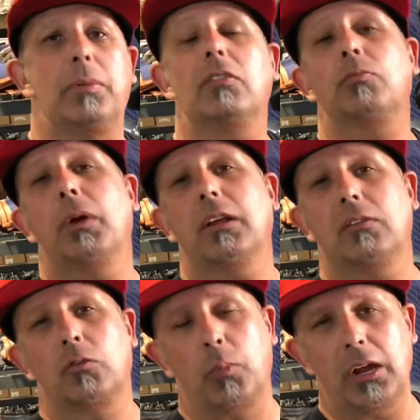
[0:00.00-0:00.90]
Best
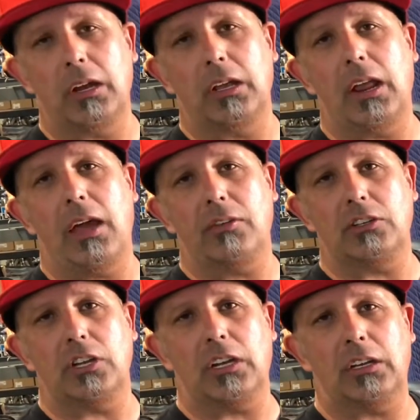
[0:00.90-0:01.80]
bet is to bring it in, have
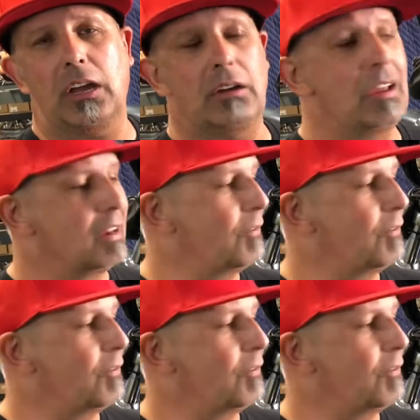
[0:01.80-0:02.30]
it checked out